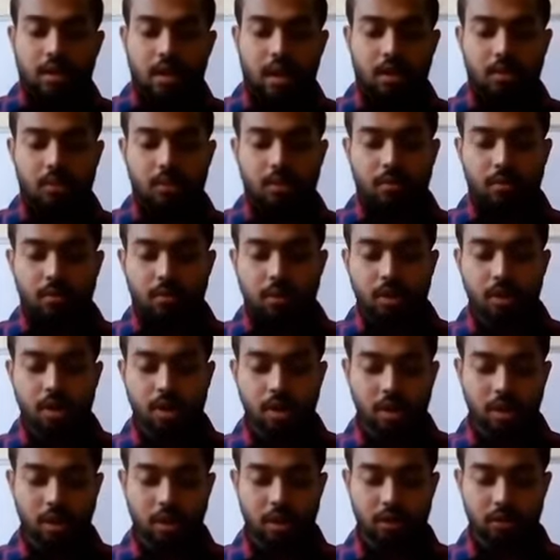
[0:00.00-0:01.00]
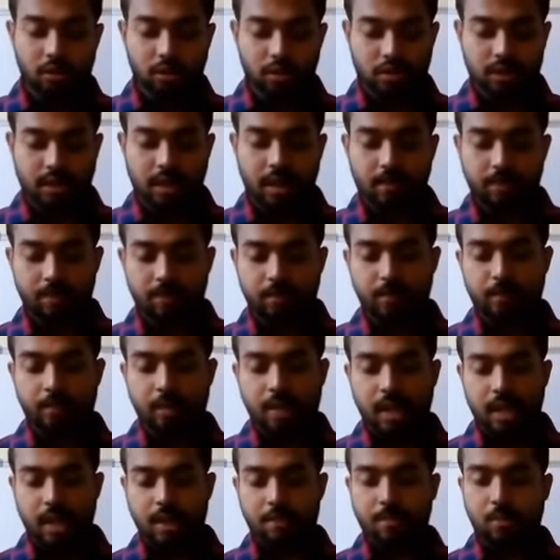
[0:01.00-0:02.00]
Now you note some
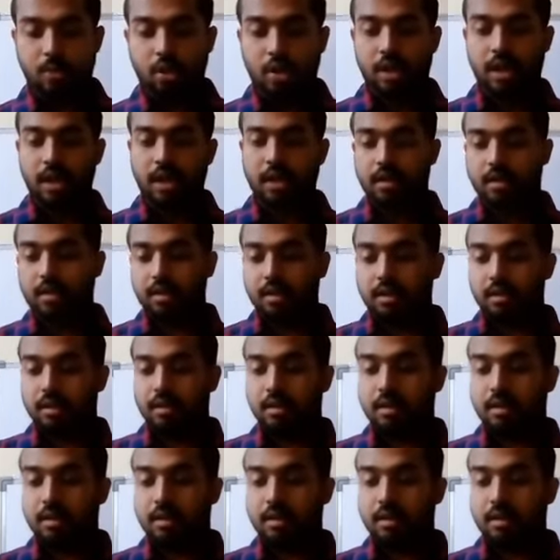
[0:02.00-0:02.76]
important